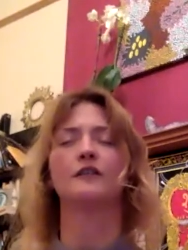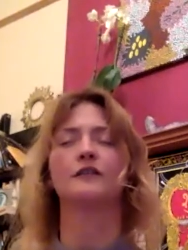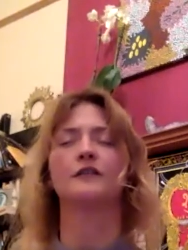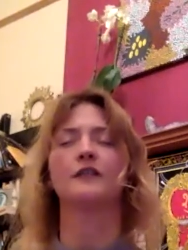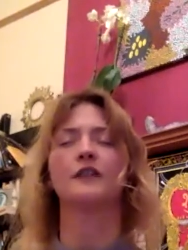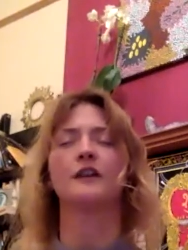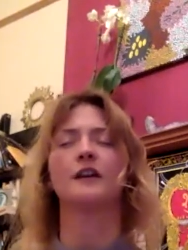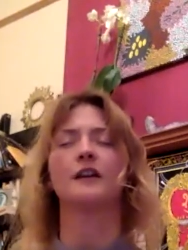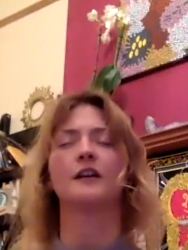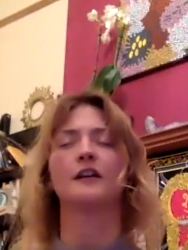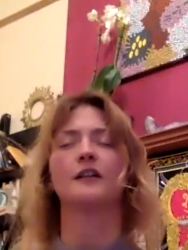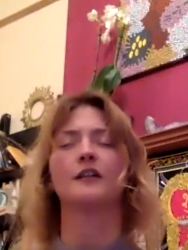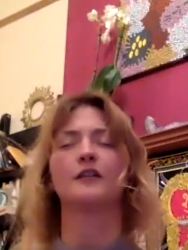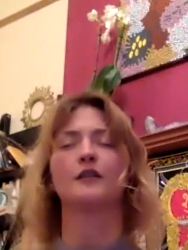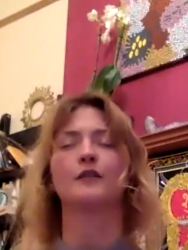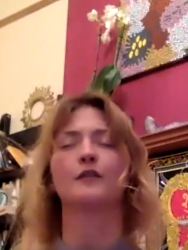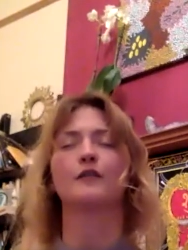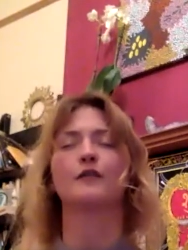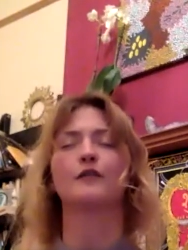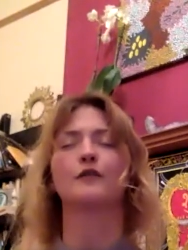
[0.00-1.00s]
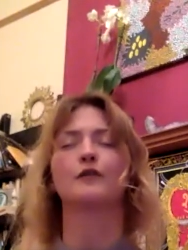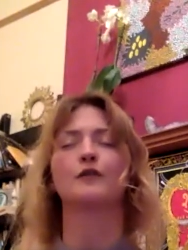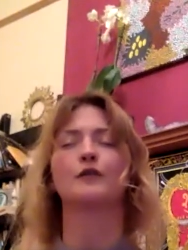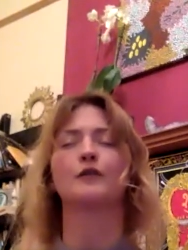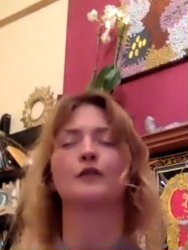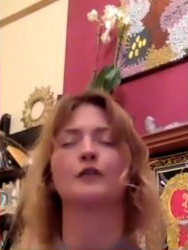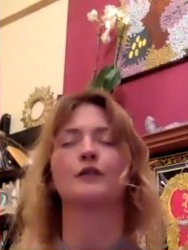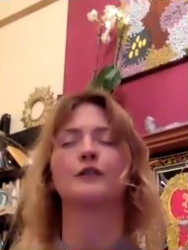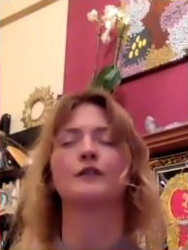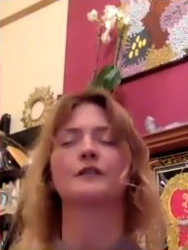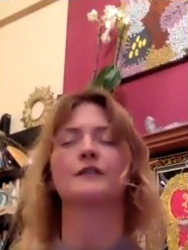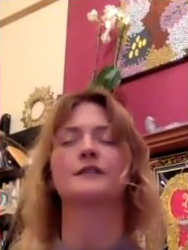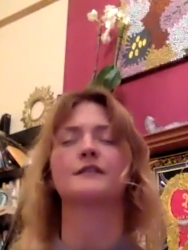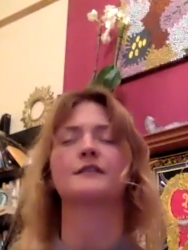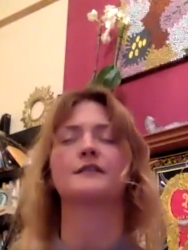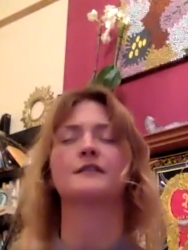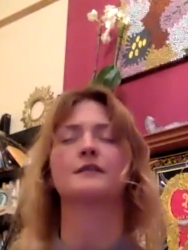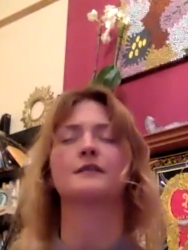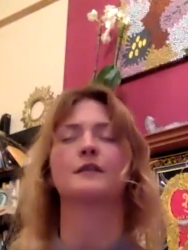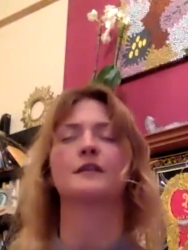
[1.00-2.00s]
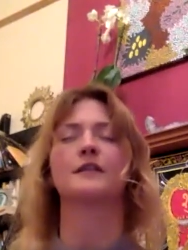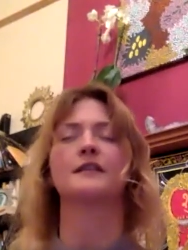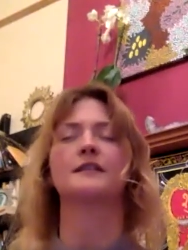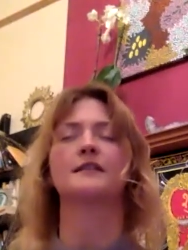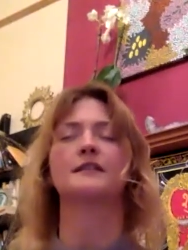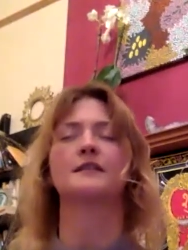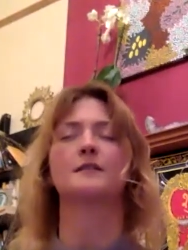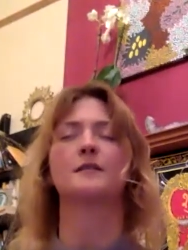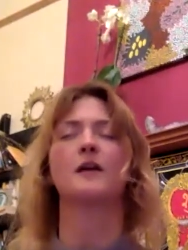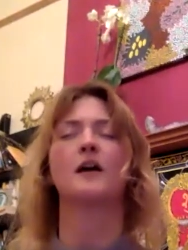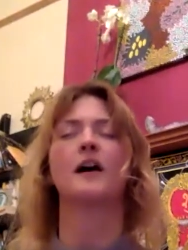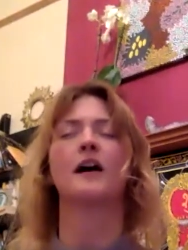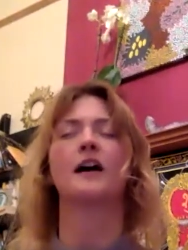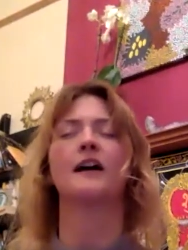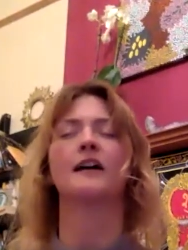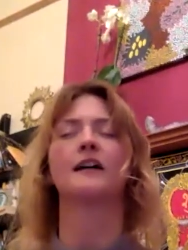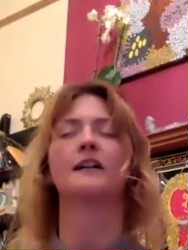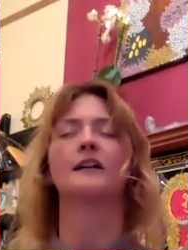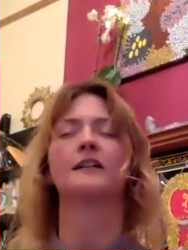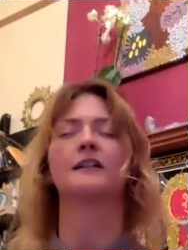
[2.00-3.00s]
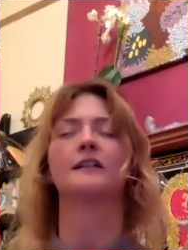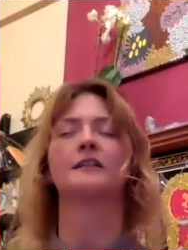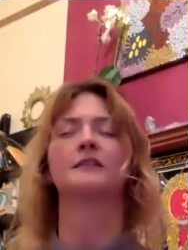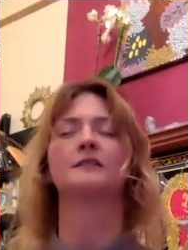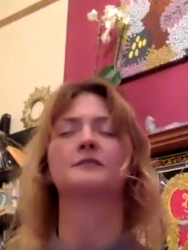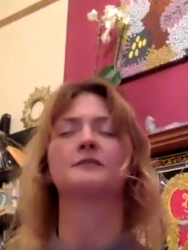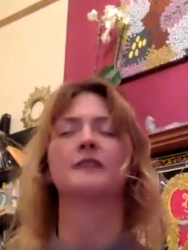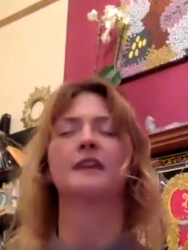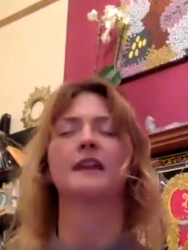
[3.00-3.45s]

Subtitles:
of your thoughts with a smile,